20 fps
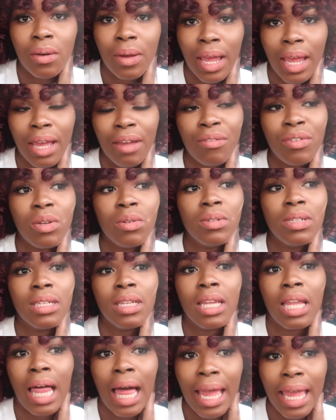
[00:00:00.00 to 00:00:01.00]
Okay, if you
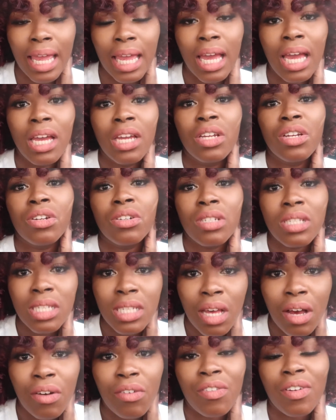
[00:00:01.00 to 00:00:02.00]
delight
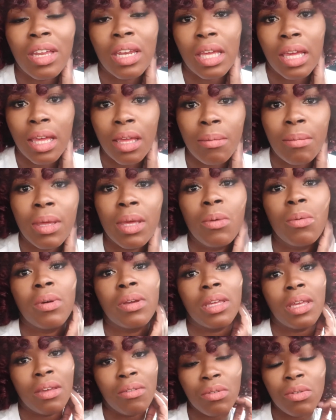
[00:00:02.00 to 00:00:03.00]
yourself in him, he
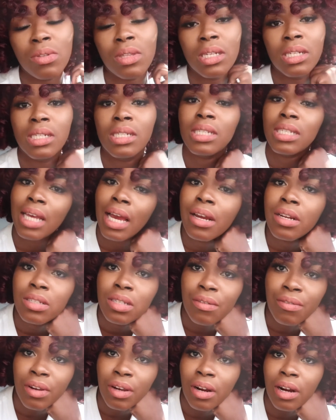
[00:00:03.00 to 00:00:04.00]
will give you the
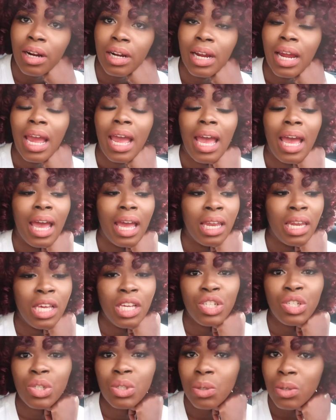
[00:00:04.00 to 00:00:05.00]
desires of your heart. And
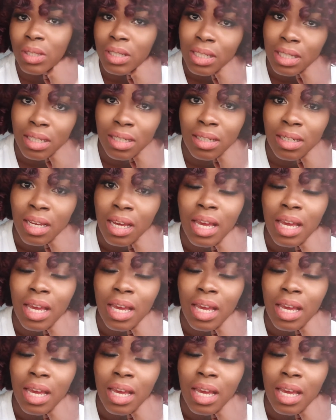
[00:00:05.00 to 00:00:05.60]
he sure did,